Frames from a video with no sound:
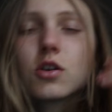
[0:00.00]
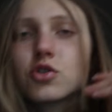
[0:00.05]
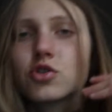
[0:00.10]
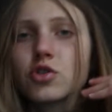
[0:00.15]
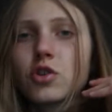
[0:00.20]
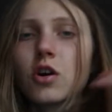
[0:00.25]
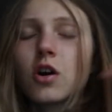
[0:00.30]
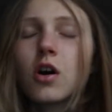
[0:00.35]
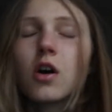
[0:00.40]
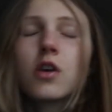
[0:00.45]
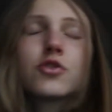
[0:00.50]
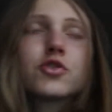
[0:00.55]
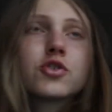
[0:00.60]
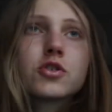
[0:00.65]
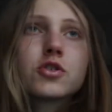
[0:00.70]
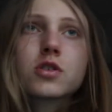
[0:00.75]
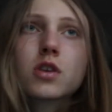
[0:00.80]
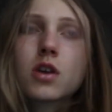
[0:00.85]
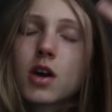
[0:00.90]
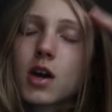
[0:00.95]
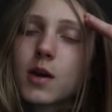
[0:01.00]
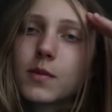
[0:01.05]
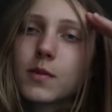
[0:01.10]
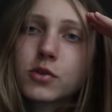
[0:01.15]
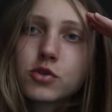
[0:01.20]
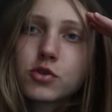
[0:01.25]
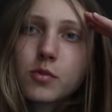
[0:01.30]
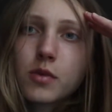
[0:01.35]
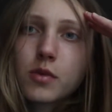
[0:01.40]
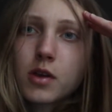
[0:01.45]
It all just came
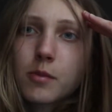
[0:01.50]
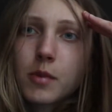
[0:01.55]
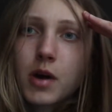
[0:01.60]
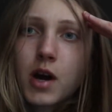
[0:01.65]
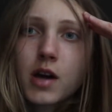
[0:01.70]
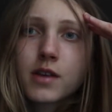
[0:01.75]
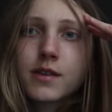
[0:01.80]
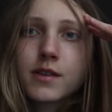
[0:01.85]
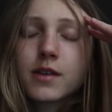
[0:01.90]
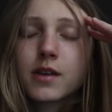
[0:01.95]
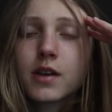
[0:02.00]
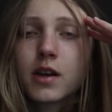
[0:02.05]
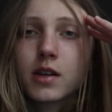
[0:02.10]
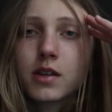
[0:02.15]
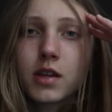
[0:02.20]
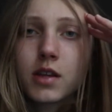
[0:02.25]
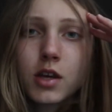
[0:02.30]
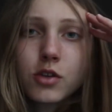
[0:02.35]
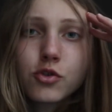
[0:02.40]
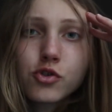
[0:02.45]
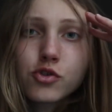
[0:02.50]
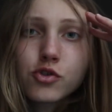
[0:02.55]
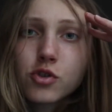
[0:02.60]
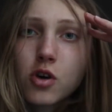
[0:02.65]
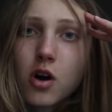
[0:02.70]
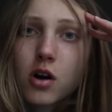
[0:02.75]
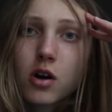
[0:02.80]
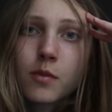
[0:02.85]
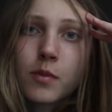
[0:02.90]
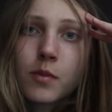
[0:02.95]
into my mind that I need to
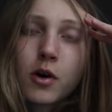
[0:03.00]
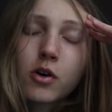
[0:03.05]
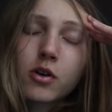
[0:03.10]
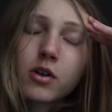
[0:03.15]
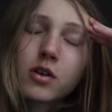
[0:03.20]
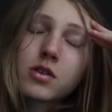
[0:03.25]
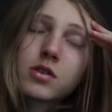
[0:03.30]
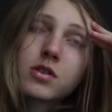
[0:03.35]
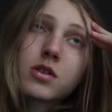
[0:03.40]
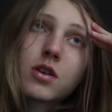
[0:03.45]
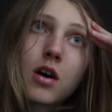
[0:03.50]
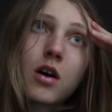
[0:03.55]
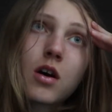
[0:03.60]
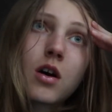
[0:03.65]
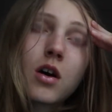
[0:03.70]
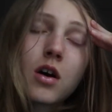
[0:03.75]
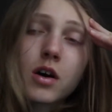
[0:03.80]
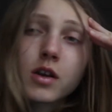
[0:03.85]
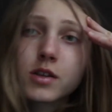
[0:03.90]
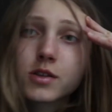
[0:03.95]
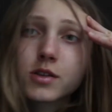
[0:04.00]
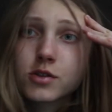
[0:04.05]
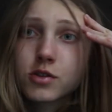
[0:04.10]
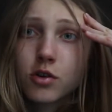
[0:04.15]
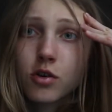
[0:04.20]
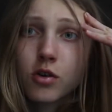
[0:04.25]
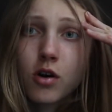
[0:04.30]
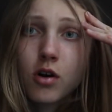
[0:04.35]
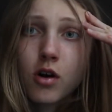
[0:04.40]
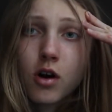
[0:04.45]
talk about this. It's
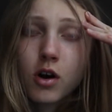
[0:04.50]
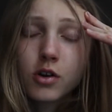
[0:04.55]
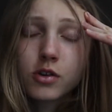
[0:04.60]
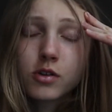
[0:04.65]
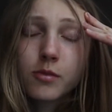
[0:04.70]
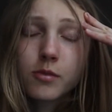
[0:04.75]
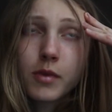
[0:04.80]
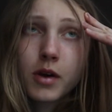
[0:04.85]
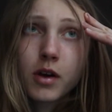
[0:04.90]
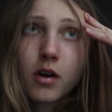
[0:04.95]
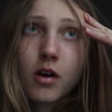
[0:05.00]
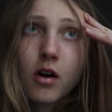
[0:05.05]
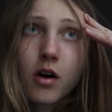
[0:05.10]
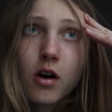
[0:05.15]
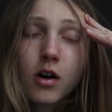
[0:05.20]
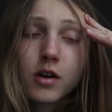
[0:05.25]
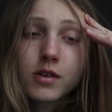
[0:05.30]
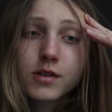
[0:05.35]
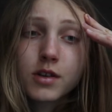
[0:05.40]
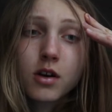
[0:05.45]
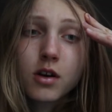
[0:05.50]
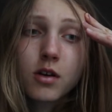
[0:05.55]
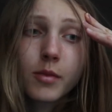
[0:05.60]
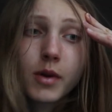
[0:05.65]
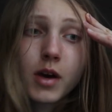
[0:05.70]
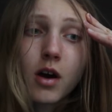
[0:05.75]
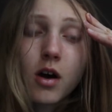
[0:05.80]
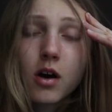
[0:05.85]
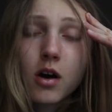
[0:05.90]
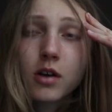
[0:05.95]
so hard in my heart.
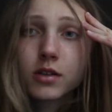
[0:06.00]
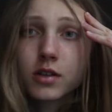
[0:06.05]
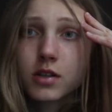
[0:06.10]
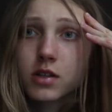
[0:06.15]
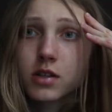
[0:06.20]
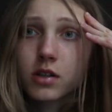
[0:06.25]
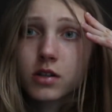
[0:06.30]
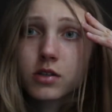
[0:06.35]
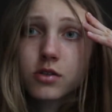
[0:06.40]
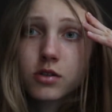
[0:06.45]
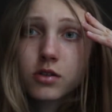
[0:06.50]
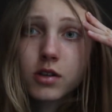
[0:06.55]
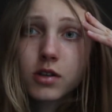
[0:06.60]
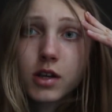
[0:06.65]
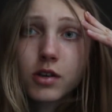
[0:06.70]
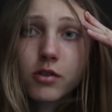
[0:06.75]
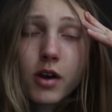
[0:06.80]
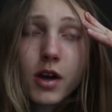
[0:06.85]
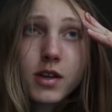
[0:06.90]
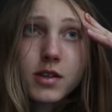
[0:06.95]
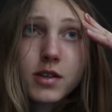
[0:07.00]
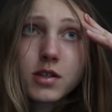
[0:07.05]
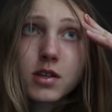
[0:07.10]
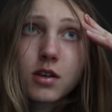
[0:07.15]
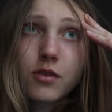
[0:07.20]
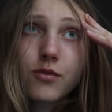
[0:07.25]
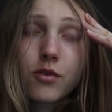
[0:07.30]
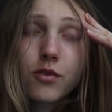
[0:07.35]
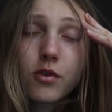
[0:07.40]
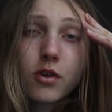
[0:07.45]
My heart is literally
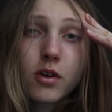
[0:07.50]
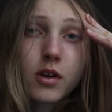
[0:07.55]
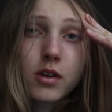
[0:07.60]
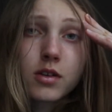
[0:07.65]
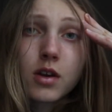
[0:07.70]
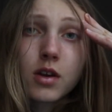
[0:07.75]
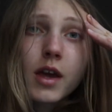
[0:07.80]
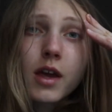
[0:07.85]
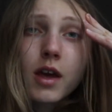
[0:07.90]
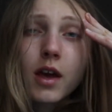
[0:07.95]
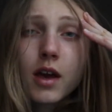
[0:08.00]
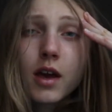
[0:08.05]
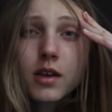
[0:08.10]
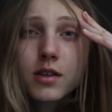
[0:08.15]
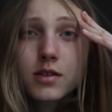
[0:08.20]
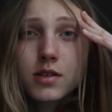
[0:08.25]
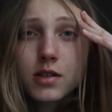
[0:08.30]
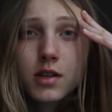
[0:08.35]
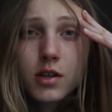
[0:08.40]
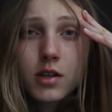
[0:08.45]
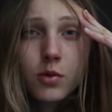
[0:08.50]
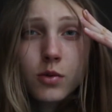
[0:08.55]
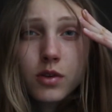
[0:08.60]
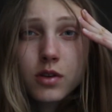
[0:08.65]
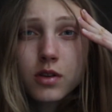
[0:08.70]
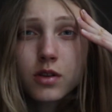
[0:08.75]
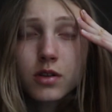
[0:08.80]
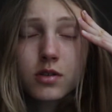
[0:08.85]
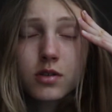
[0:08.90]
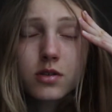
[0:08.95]
racing for it. I can't deal
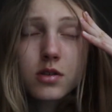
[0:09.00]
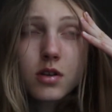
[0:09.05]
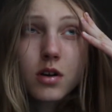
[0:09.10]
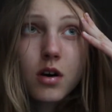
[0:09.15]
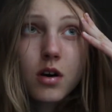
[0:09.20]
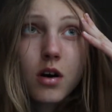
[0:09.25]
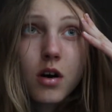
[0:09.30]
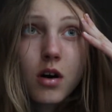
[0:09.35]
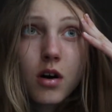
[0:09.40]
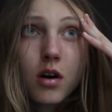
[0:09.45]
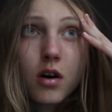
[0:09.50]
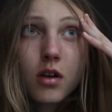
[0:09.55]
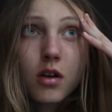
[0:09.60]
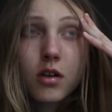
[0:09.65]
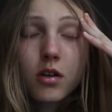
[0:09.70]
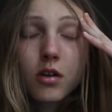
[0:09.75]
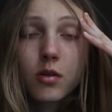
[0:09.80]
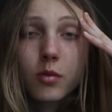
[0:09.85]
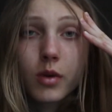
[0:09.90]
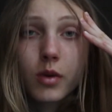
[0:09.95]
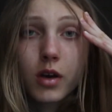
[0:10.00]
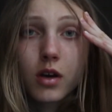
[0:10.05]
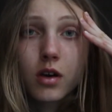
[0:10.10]
with this all. Oh my